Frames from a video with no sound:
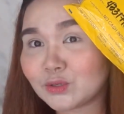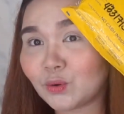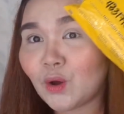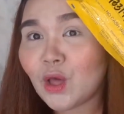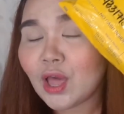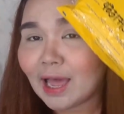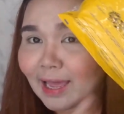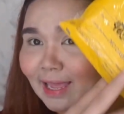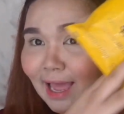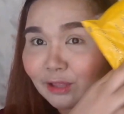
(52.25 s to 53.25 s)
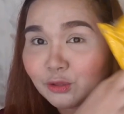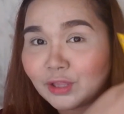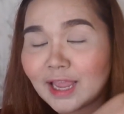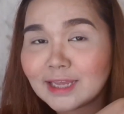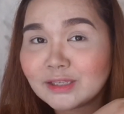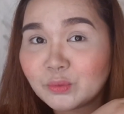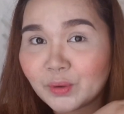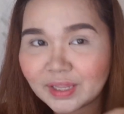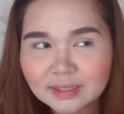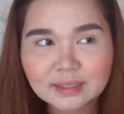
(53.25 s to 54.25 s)
So, ayan. Today is
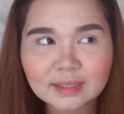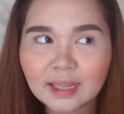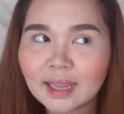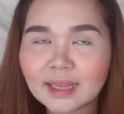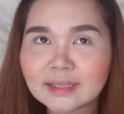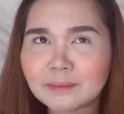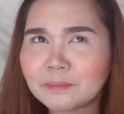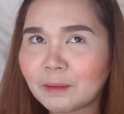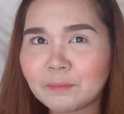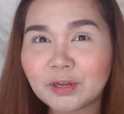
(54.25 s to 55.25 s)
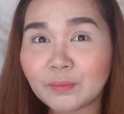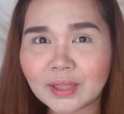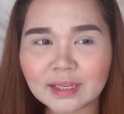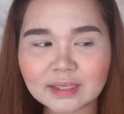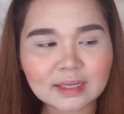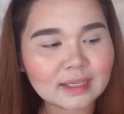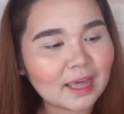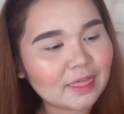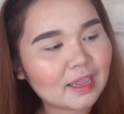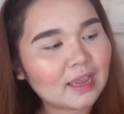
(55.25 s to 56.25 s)
Wednesday, September 26,
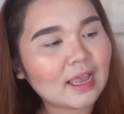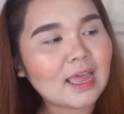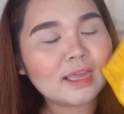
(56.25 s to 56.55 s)
I think.